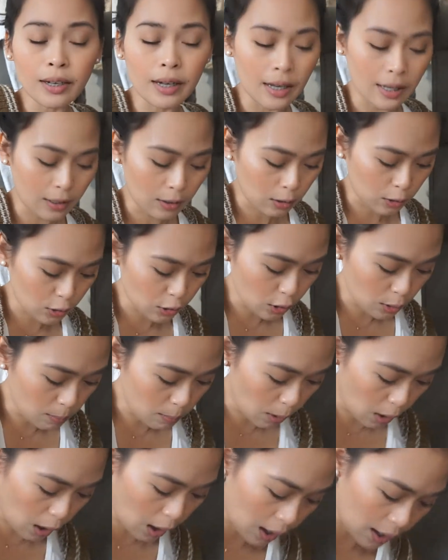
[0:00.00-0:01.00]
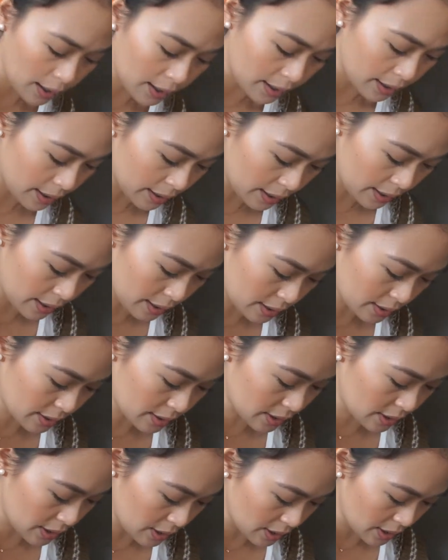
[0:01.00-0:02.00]
and I also bought
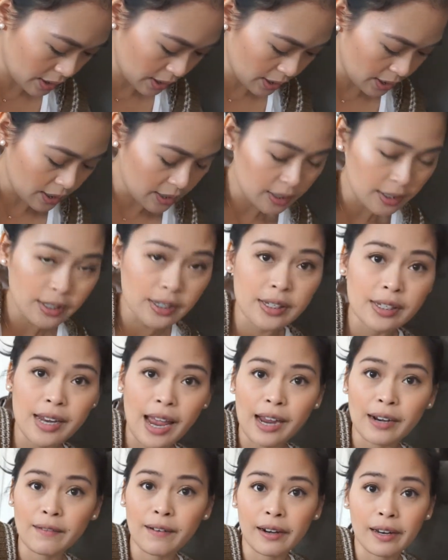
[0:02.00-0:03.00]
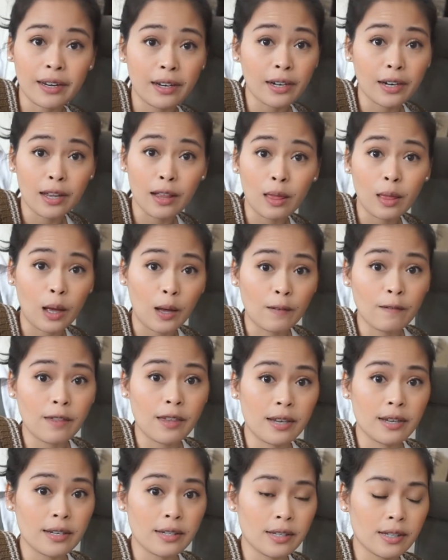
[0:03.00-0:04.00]
this snack right here. He'll
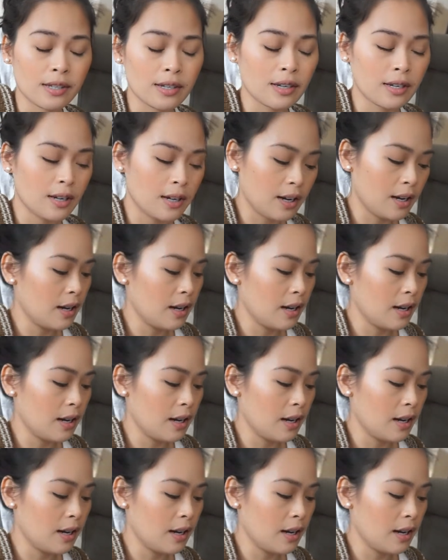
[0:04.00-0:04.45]
love this.